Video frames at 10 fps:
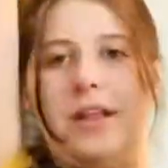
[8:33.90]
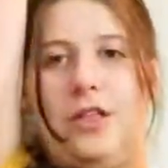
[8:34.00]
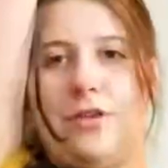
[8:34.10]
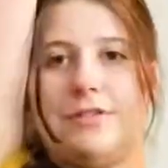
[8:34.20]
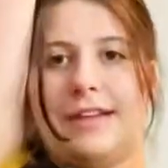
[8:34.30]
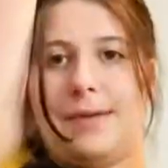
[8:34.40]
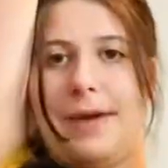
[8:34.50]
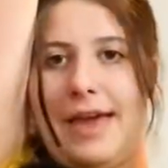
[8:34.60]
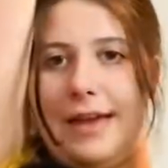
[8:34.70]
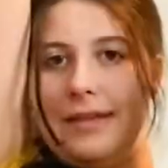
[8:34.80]
it looks like
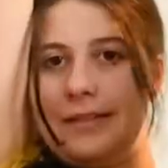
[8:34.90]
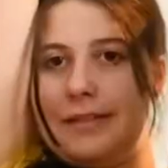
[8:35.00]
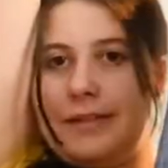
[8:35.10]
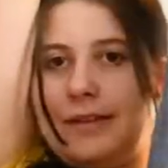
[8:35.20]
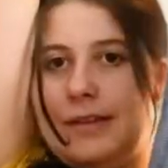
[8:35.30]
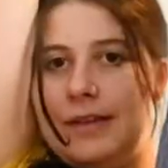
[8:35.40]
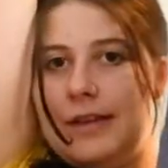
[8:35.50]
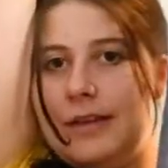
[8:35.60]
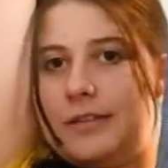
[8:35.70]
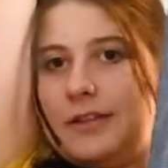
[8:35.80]
pants,
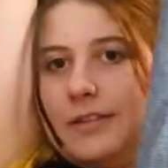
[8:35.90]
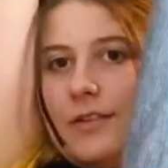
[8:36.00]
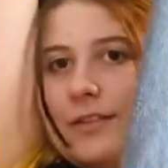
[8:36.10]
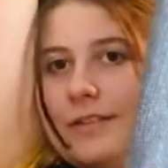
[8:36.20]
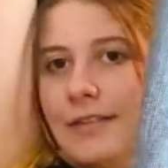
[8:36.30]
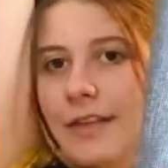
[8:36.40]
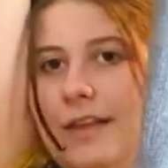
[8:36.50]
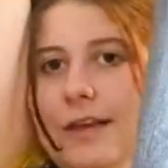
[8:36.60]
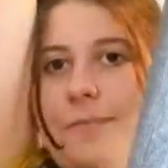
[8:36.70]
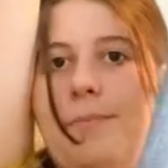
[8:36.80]
so as you can
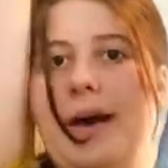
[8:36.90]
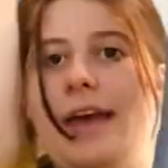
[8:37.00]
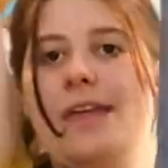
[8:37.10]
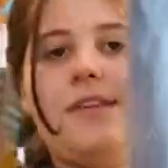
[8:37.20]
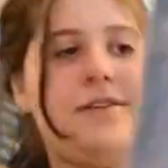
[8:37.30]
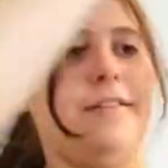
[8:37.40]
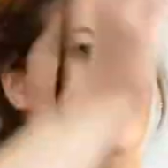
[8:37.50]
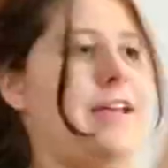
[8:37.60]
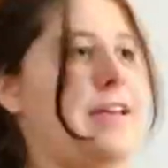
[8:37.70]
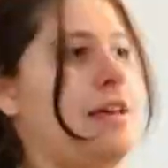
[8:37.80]
see, but they're
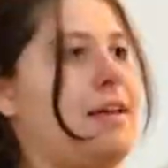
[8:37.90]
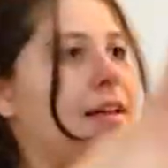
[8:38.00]
like,